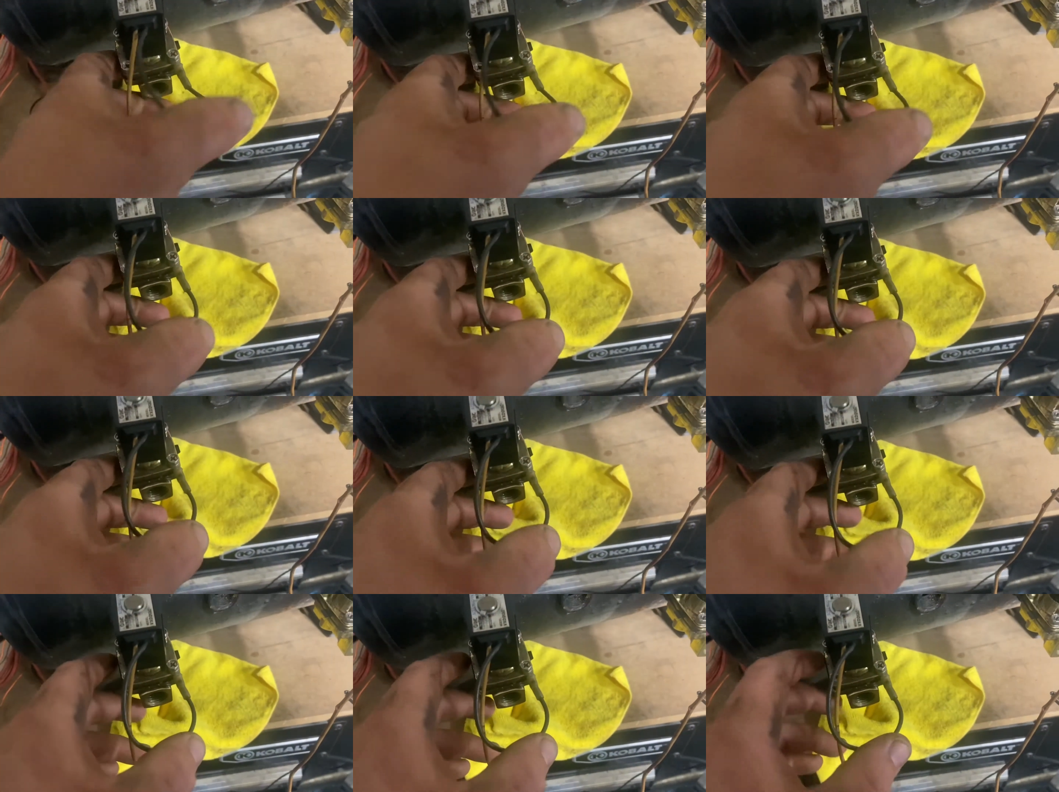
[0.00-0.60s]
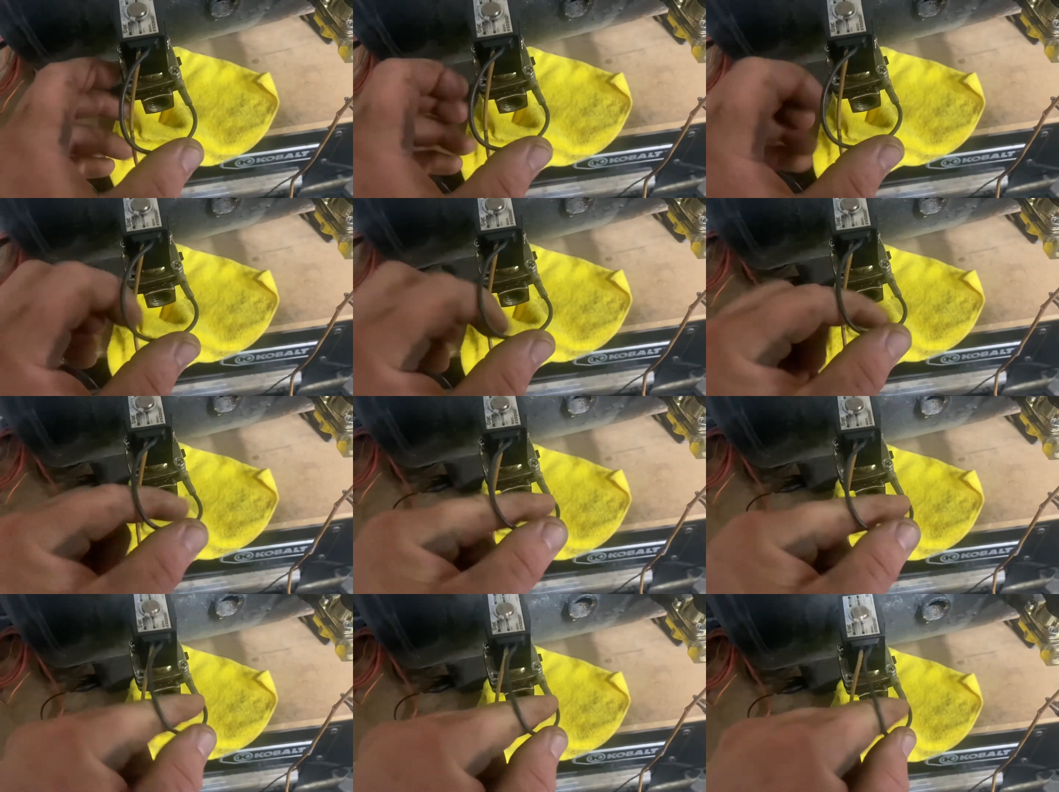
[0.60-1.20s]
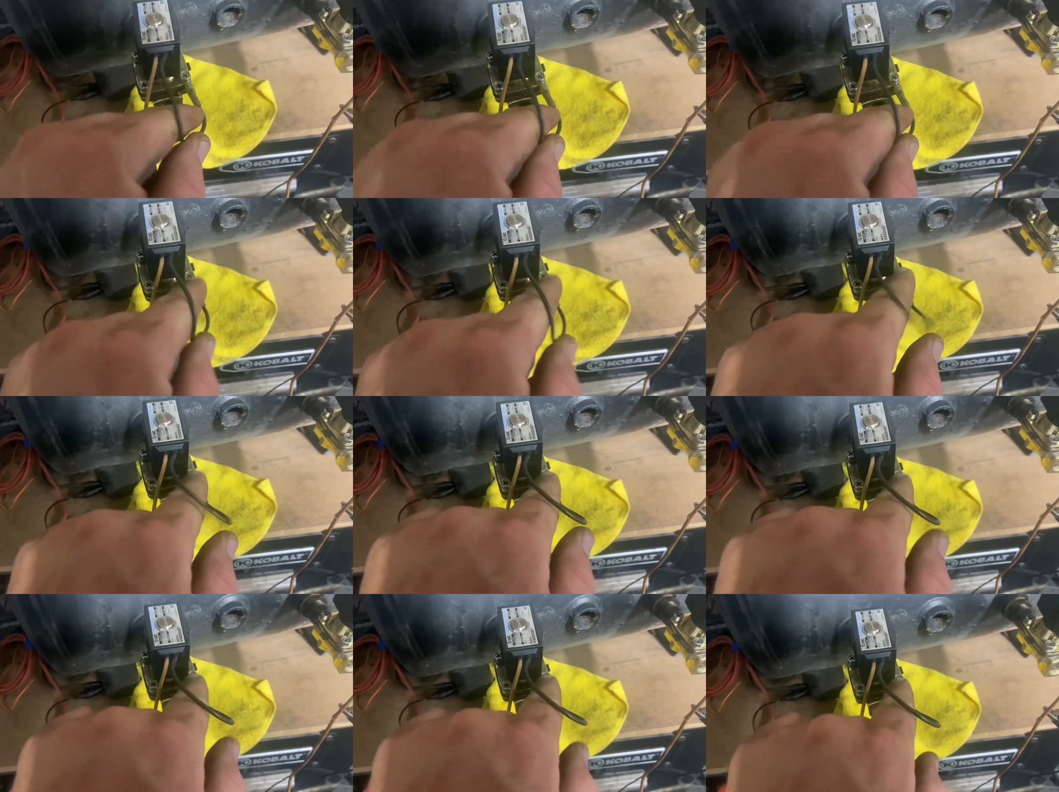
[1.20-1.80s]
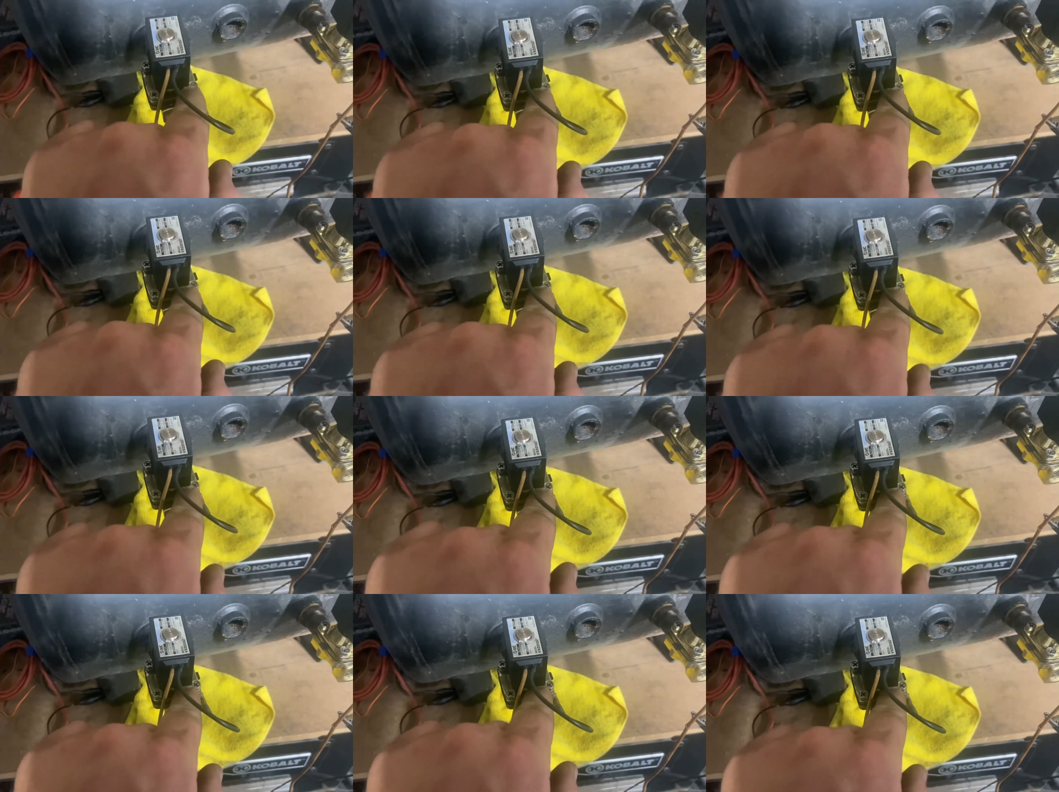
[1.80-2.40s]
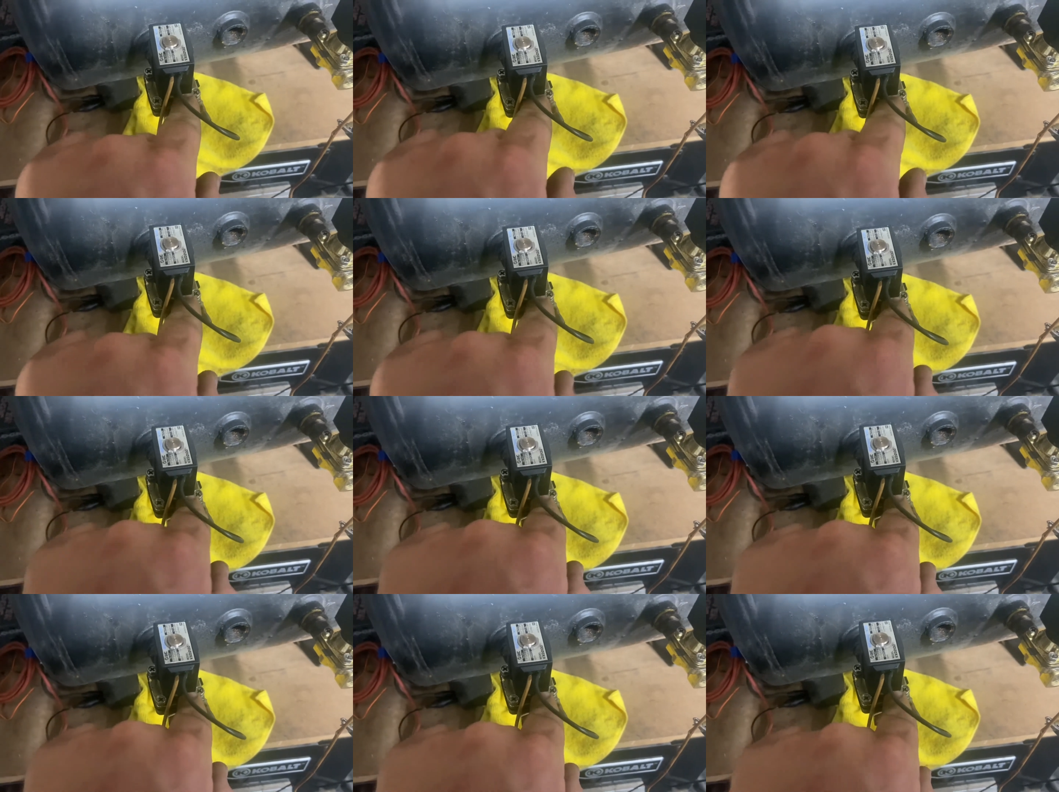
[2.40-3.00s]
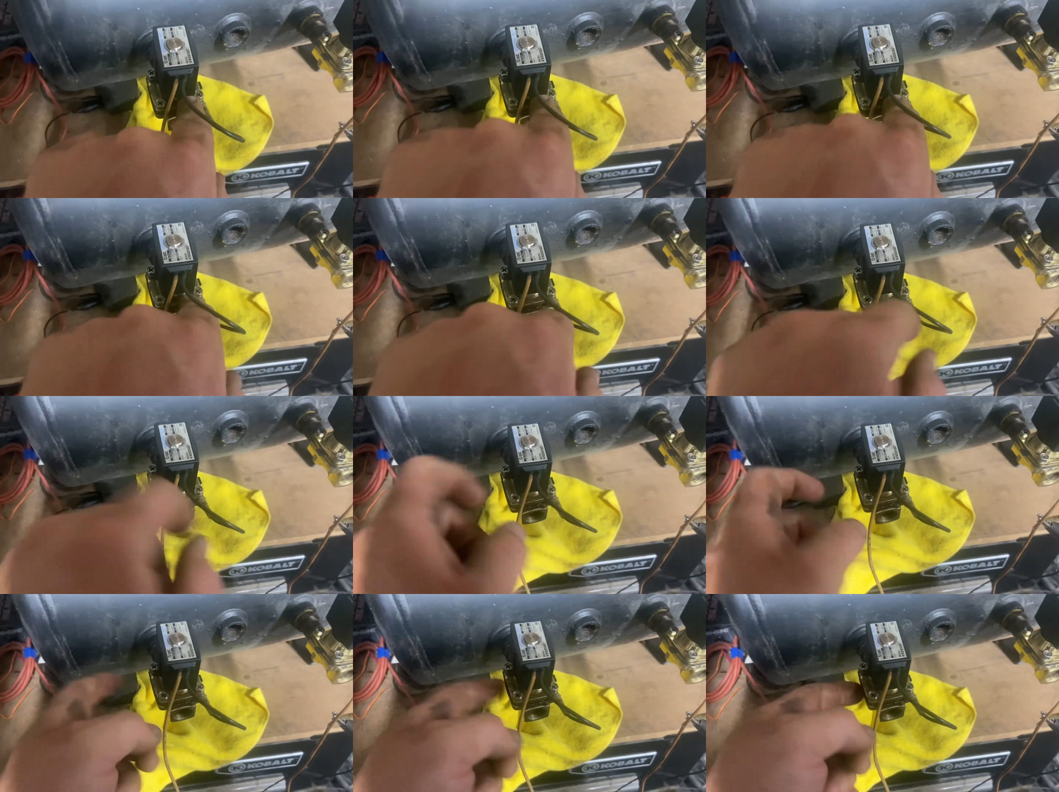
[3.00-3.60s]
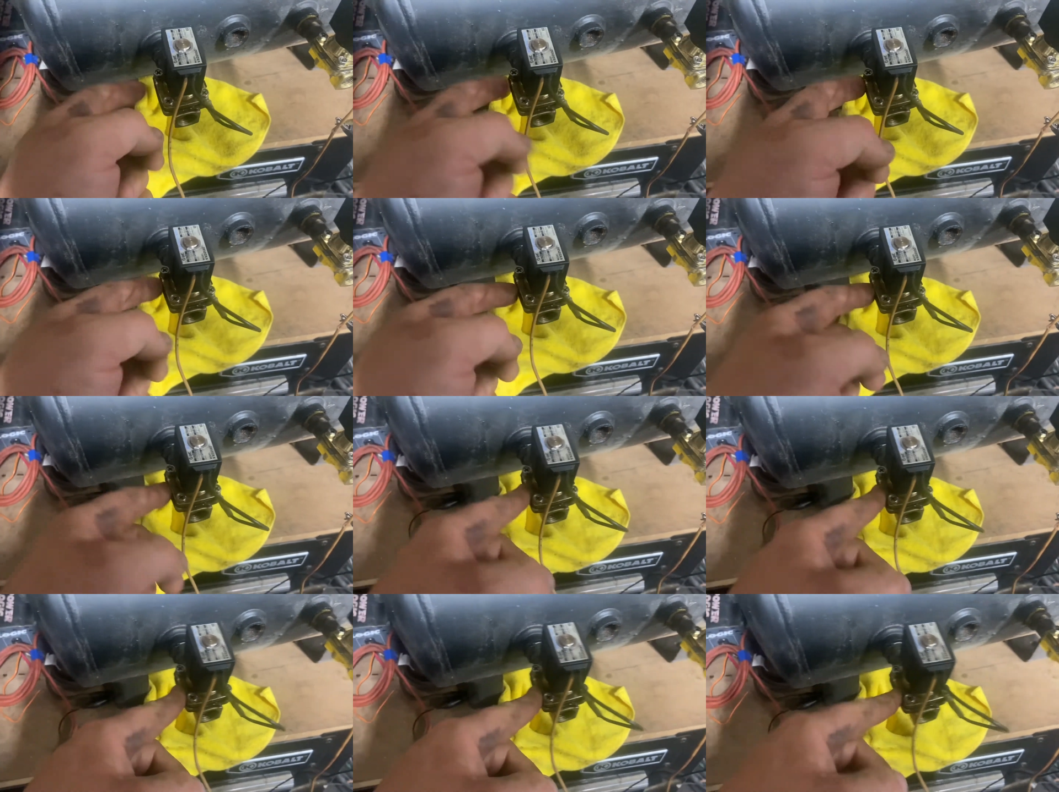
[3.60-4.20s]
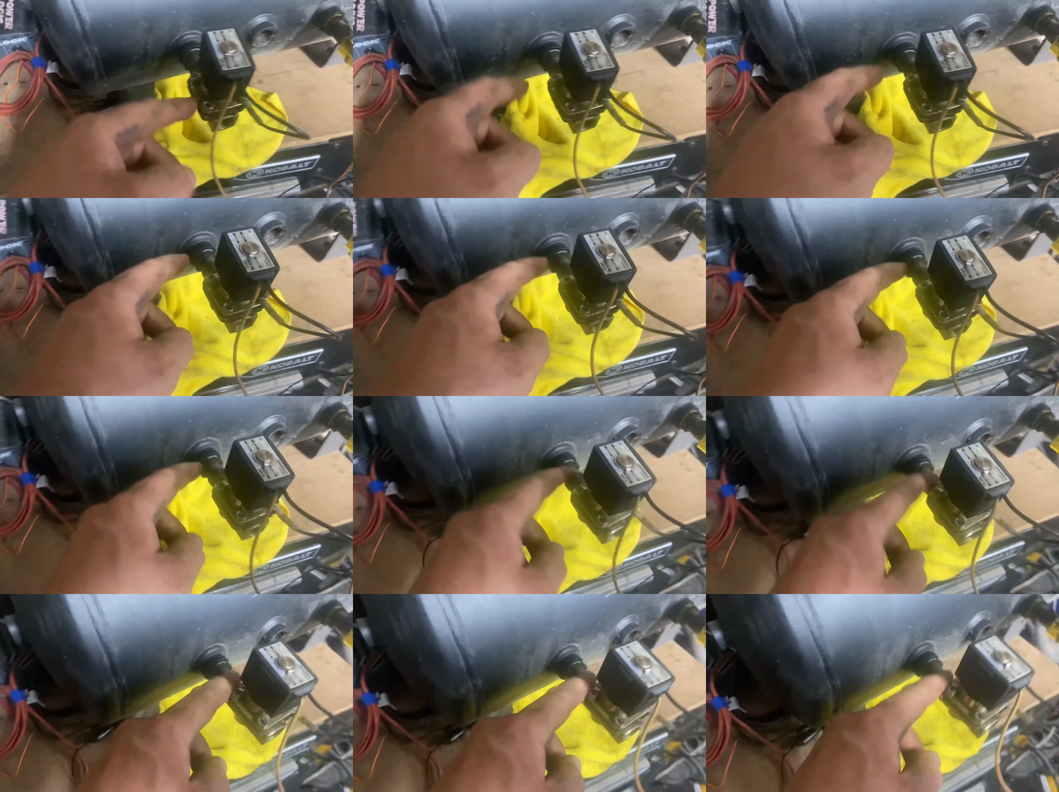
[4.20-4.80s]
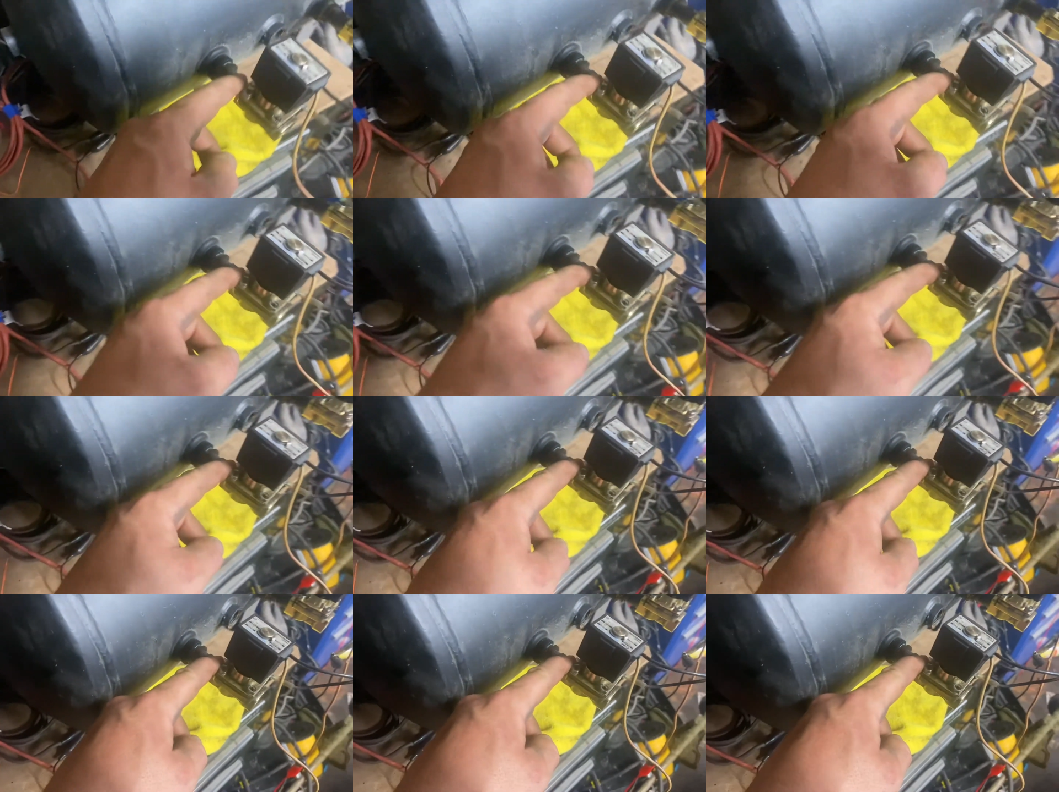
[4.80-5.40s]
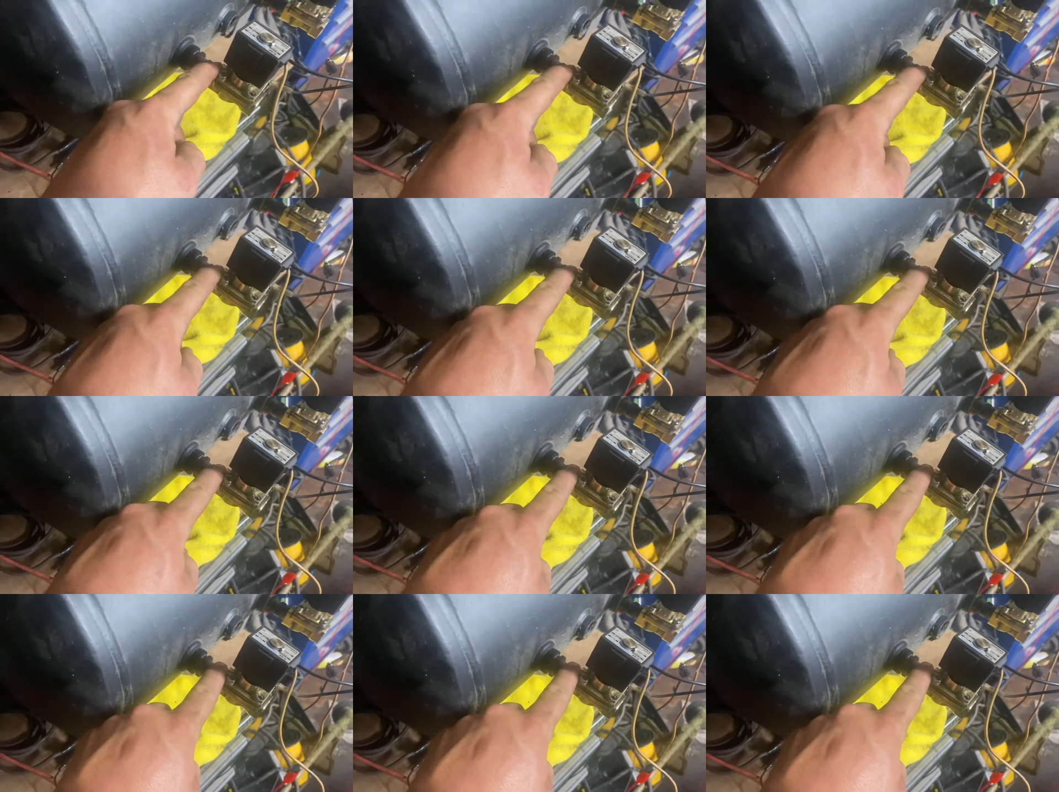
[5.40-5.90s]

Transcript: Nobody's mouth can be seen.